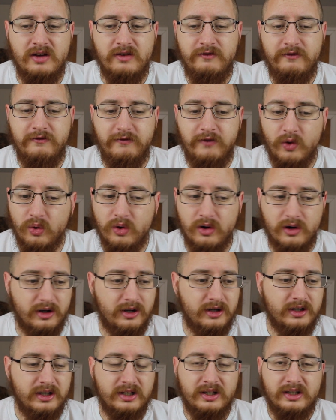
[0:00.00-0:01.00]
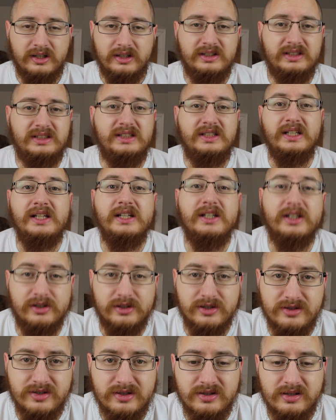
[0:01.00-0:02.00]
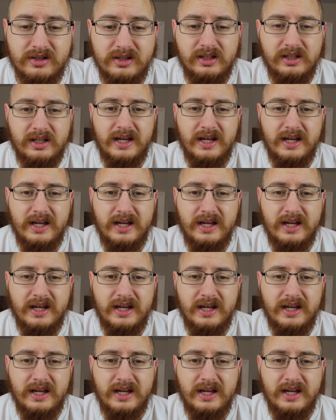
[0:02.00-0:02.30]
for years.